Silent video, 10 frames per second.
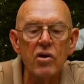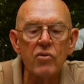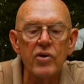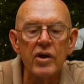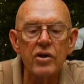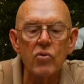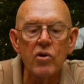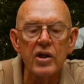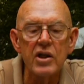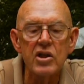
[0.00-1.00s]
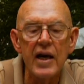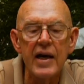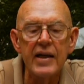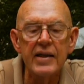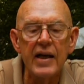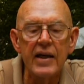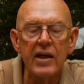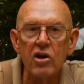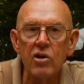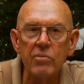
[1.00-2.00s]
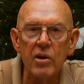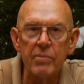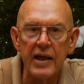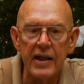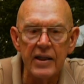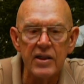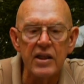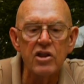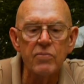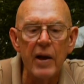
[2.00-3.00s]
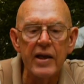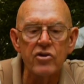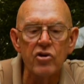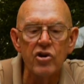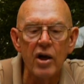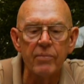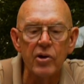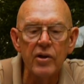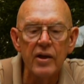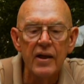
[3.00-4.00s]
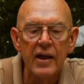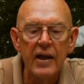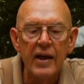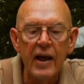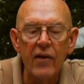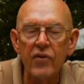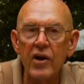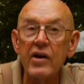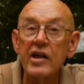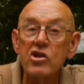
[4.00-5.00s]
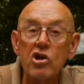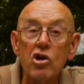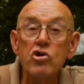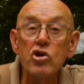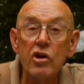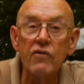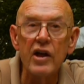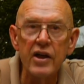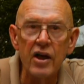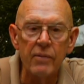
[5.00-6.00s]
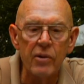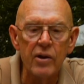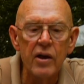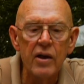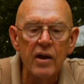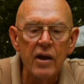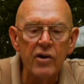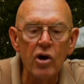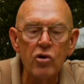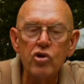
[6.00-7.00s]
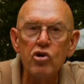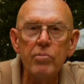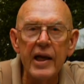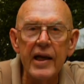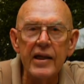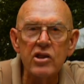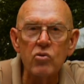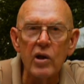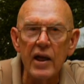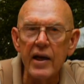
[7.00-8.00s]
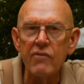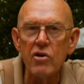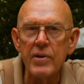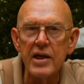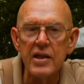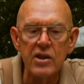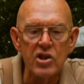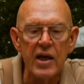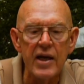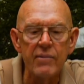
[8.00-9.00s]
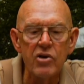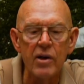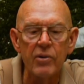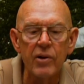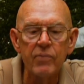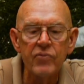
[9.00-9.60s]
on this, one of these tiny, tiny aluminum bands. Now these bands are numbered, and they're exclusively numbered. No 2 bands will ever be the same number.